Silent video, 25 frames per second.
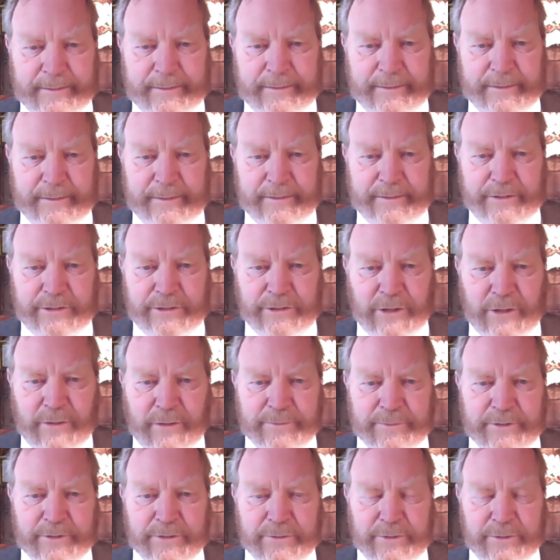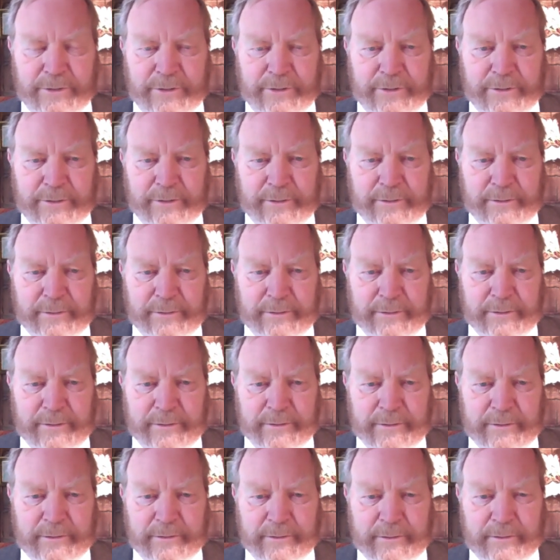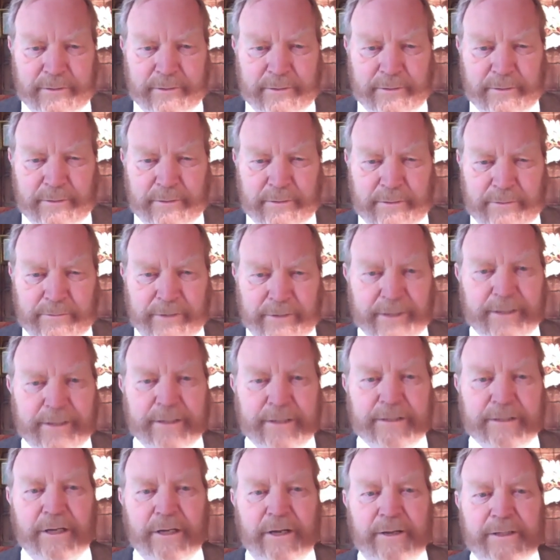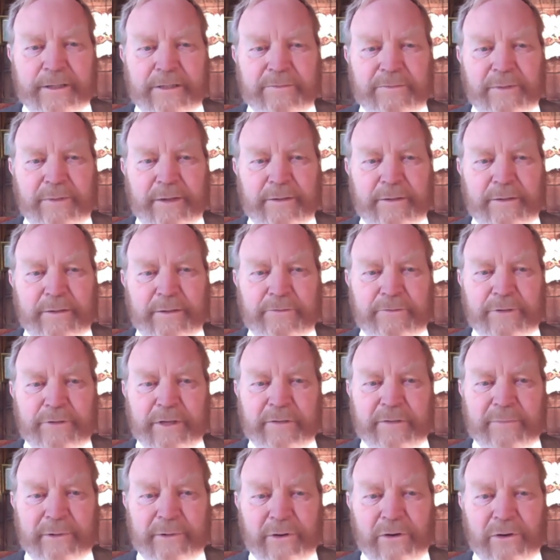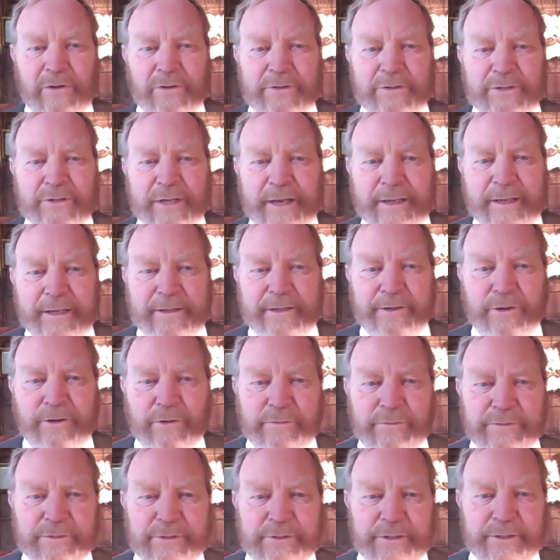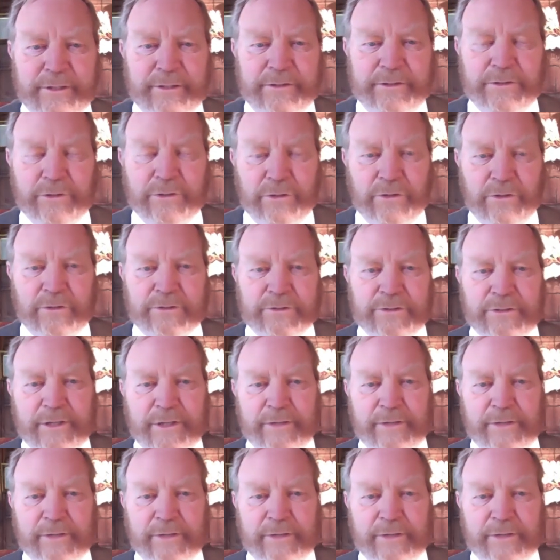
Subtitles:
These shops were recognized by the three balls hanging over the doors.